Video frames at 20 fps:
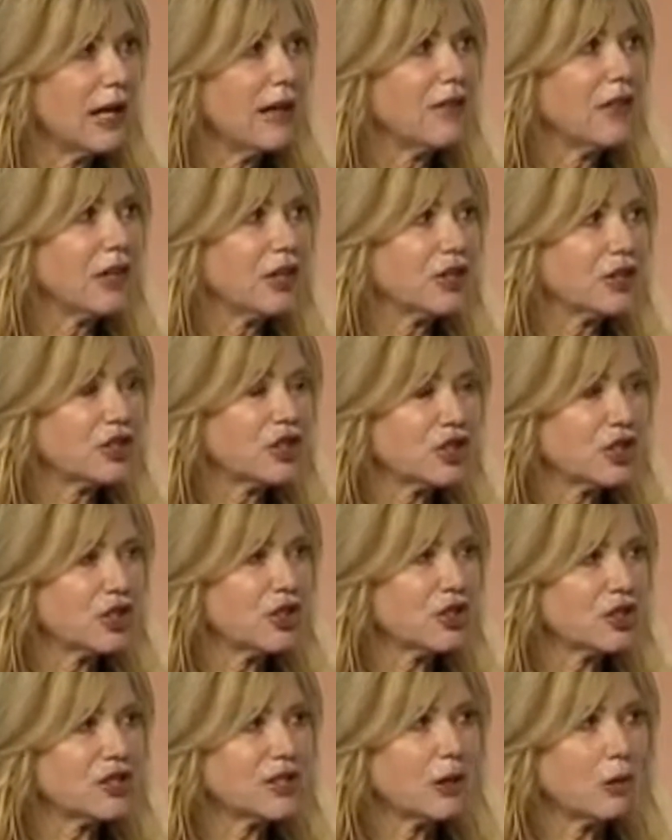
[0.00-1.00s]
that
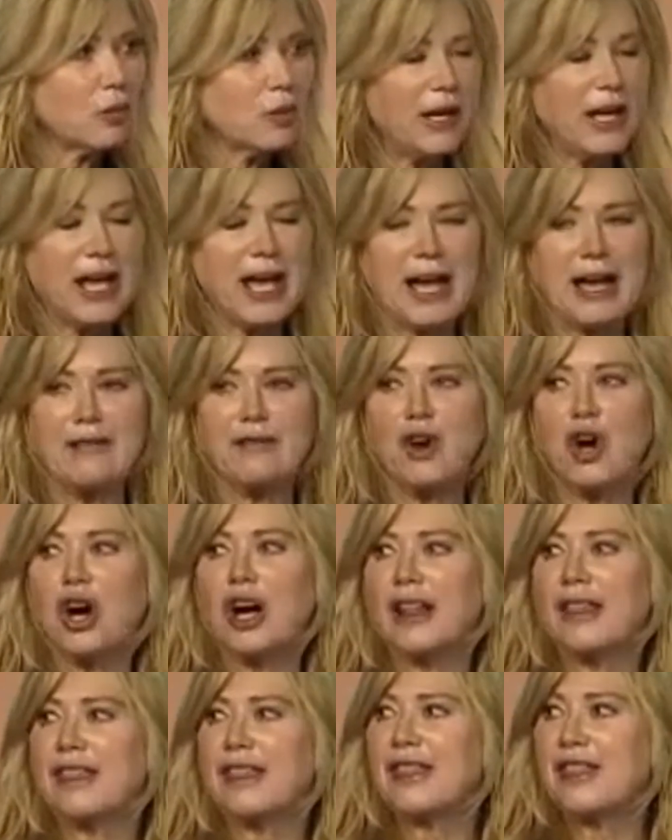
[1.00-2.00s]
assures that we have
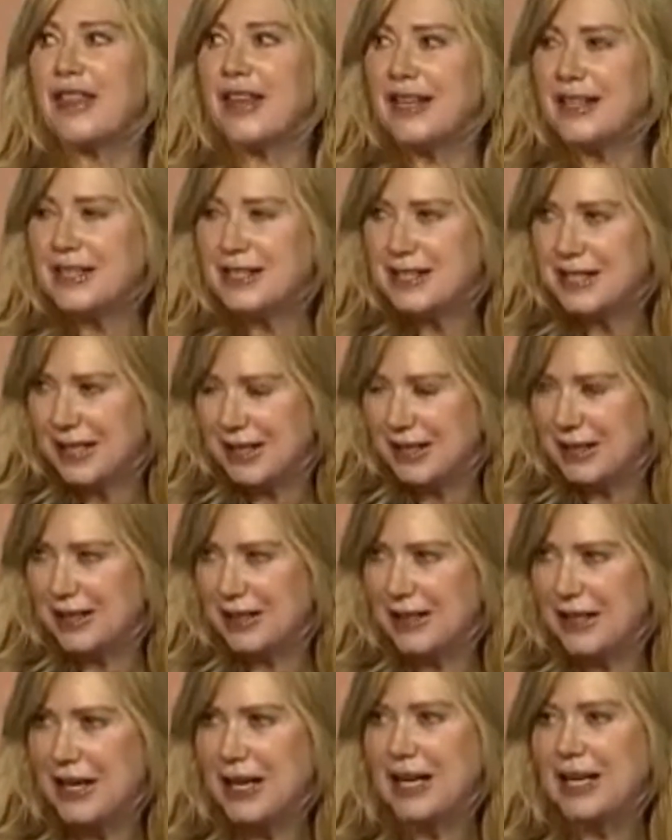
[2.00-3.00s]
authentic
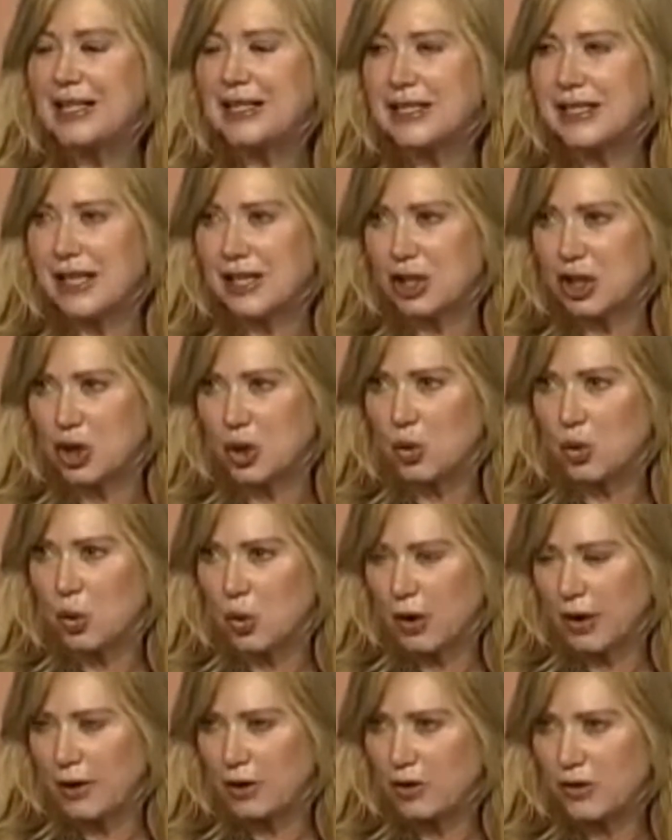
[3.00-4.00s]
essential
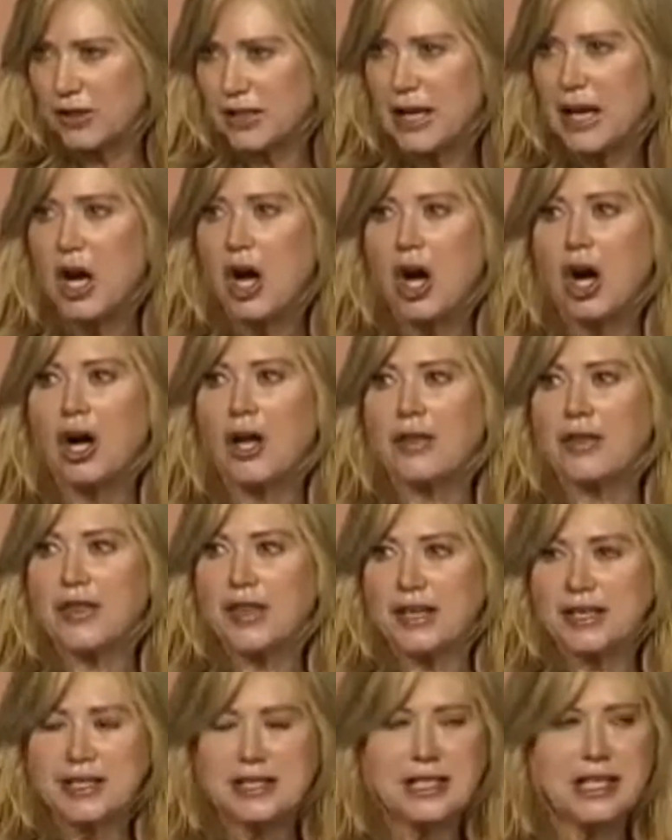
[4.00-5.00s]
oils.
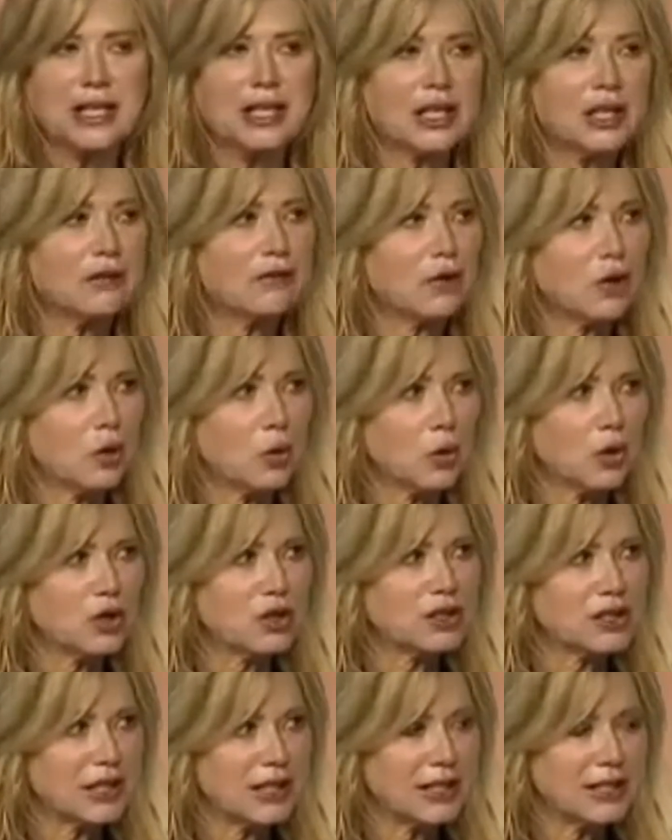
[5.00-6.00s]
Authentic, of
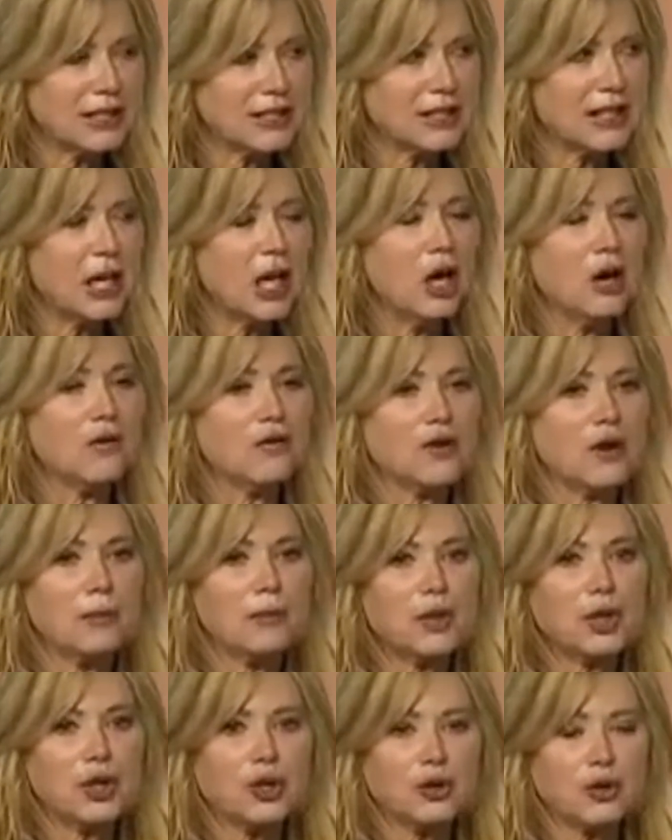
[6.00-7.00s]
course, is from
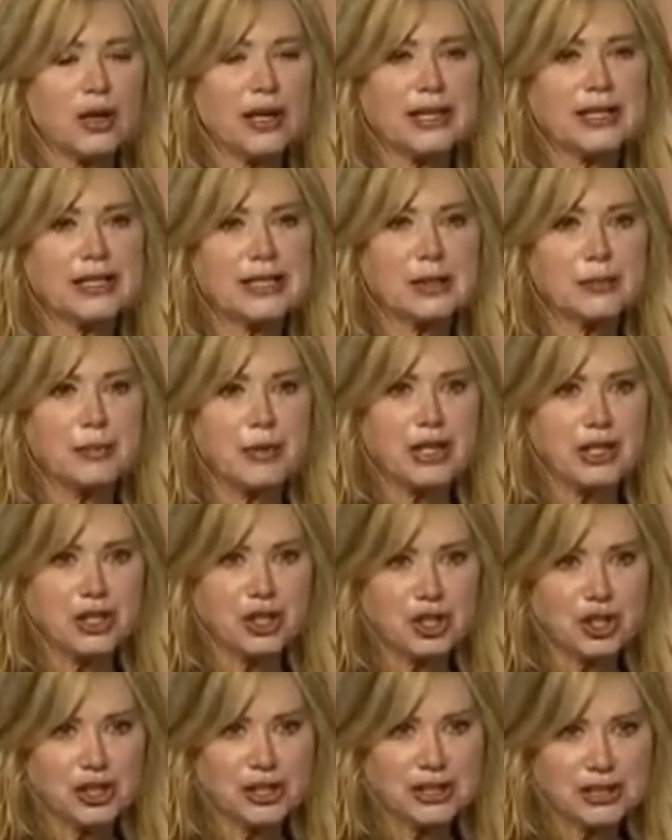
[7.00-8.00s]
the correct
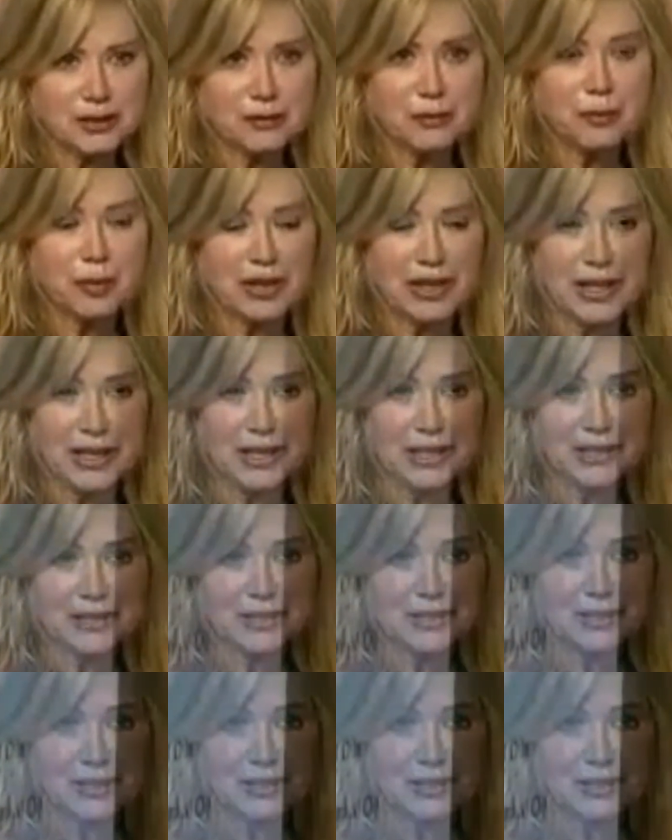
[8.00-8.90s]
species of plant,